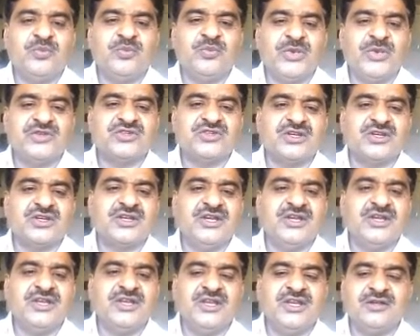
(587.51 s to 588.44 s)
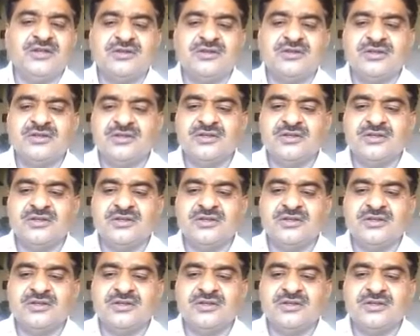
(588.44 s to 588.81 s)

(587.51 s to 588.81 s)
pressure gradient